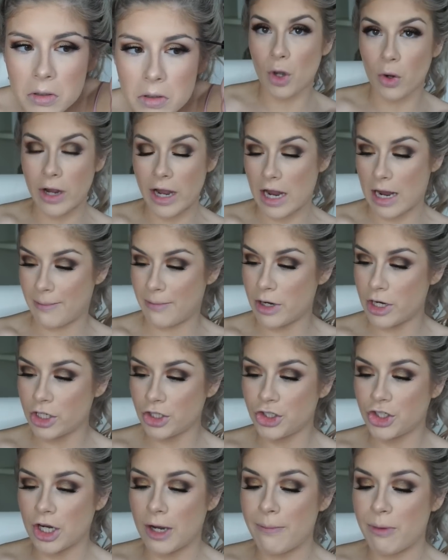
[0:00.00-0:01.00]
Okay, I'm
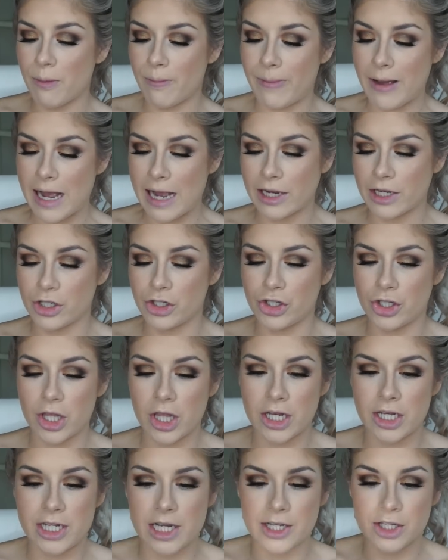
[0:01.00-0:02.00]
gonna jump back into
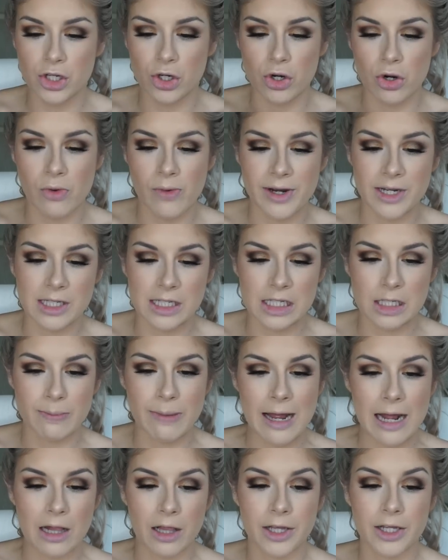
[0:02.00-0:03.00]
the Desert Oasis
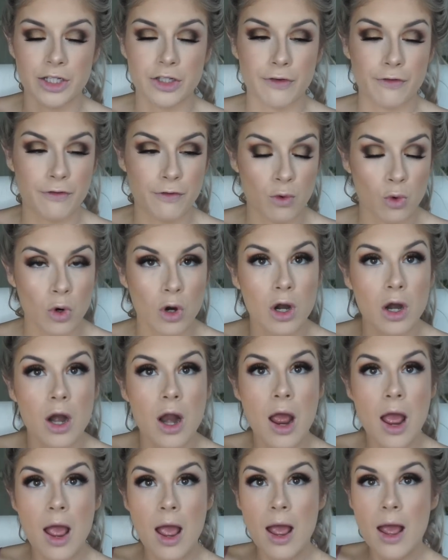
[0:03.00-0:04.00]
palette for